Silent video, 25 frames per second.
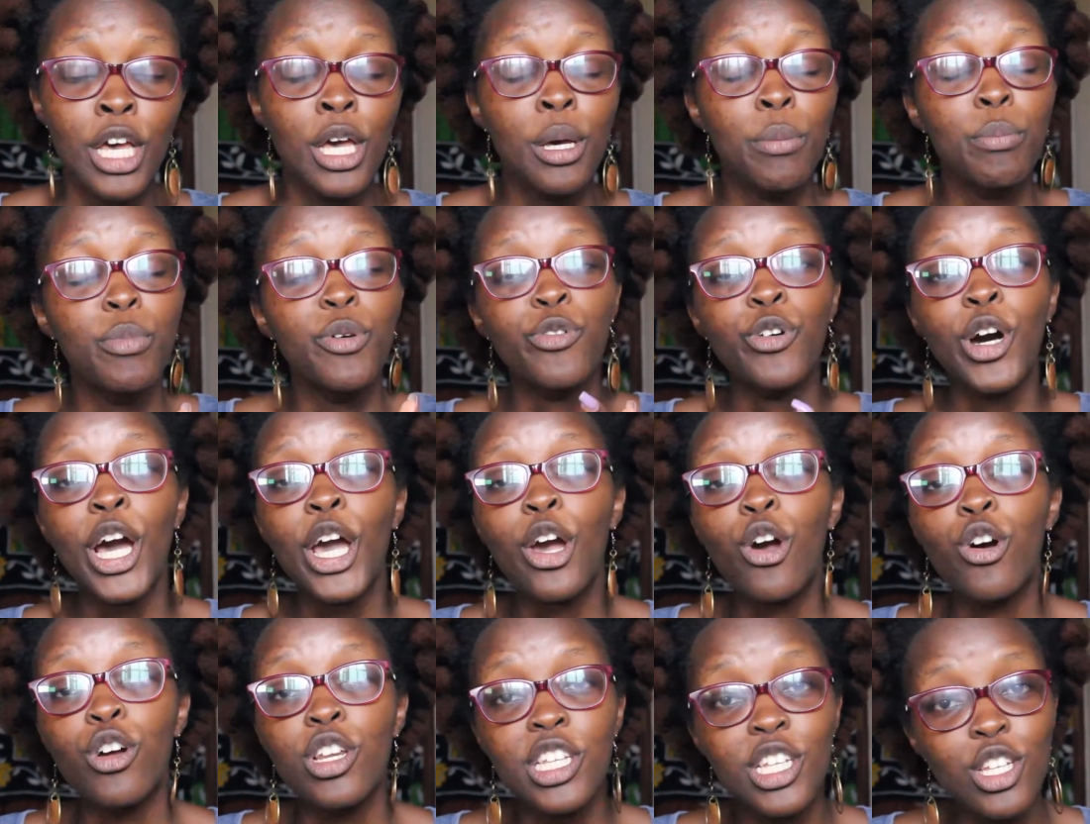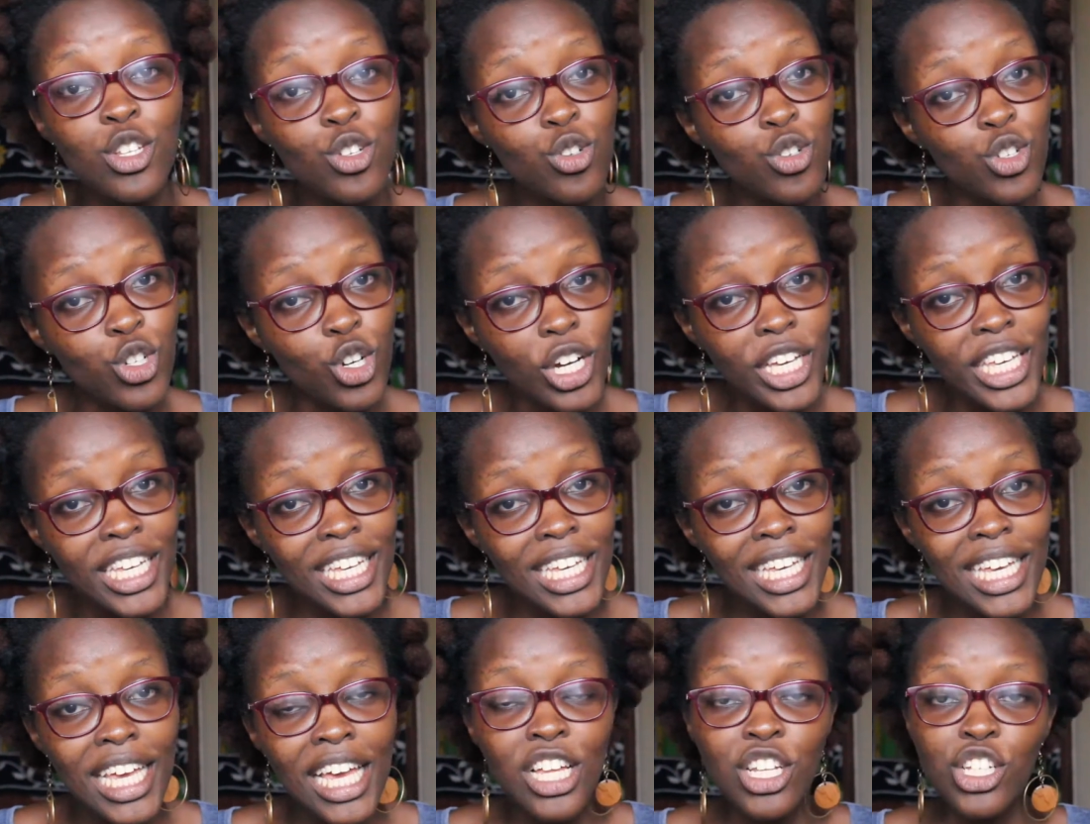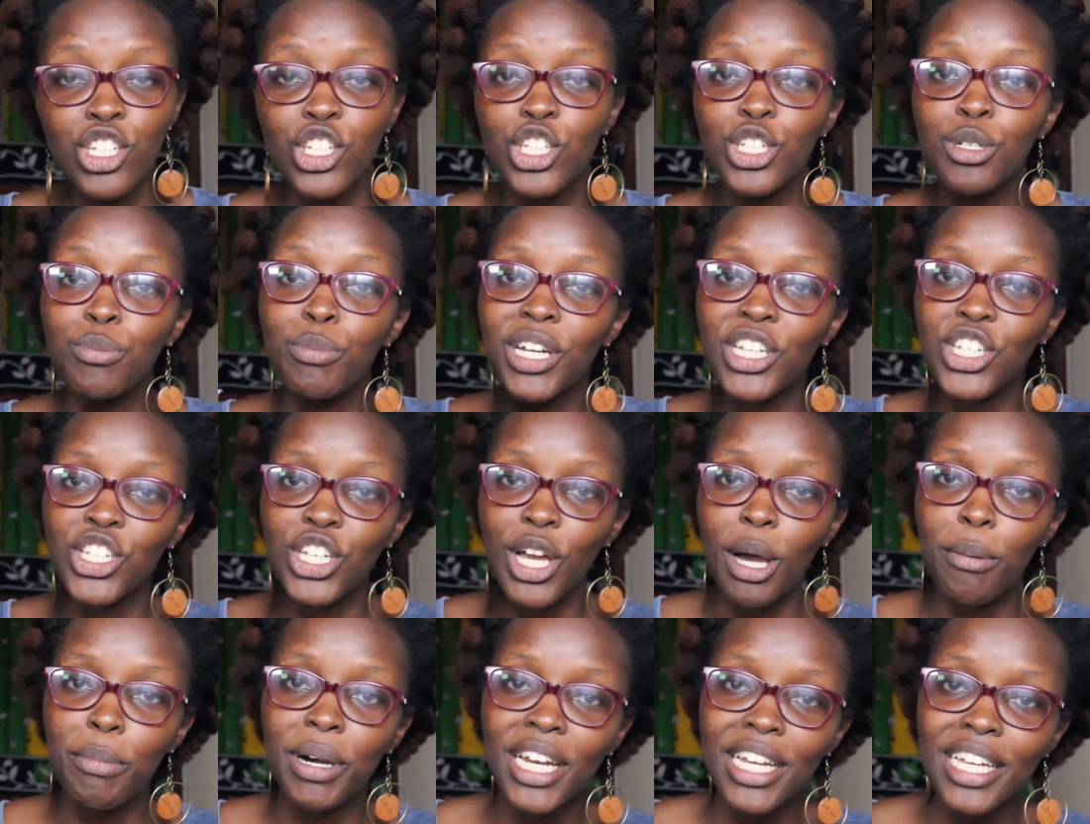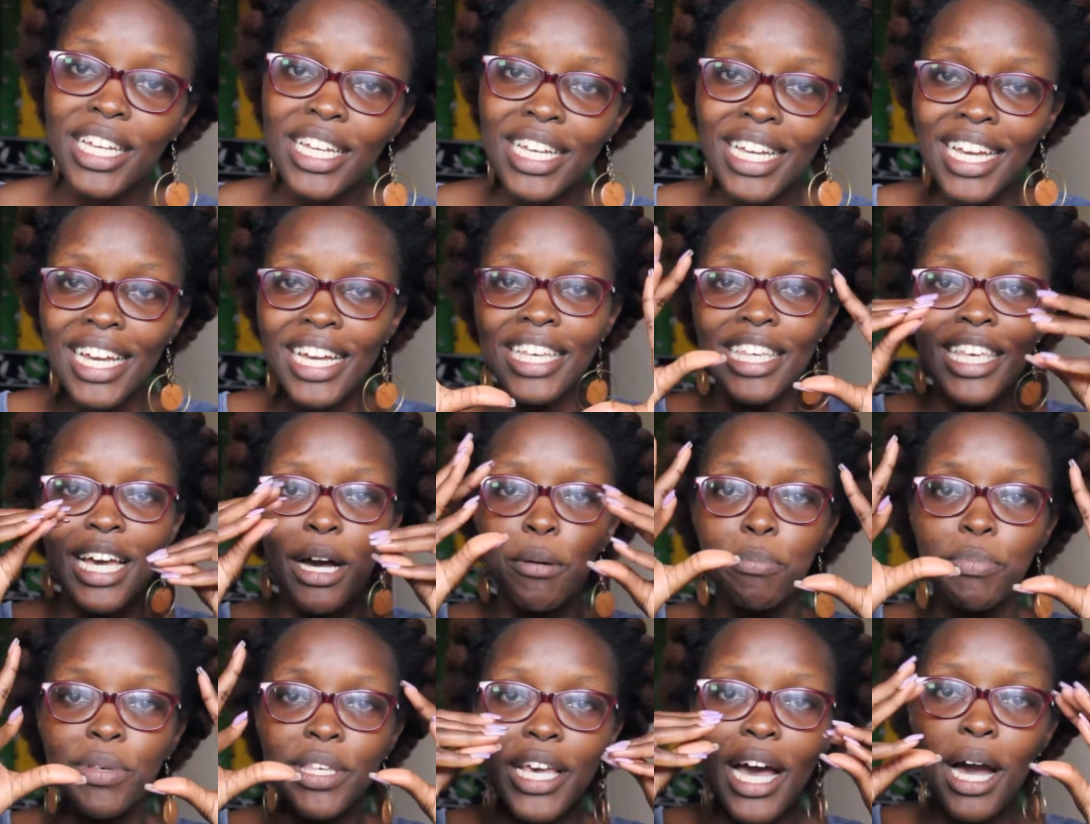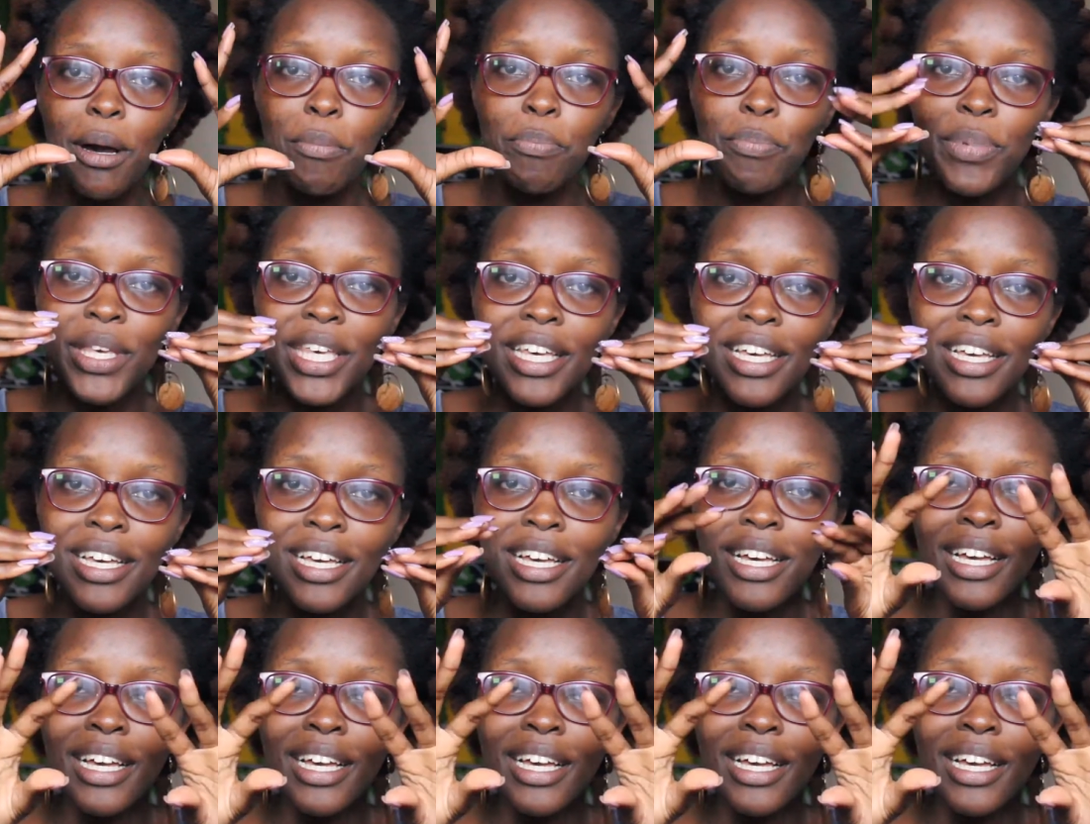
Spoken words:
Before I continue talking, jibber jabbering, yapping,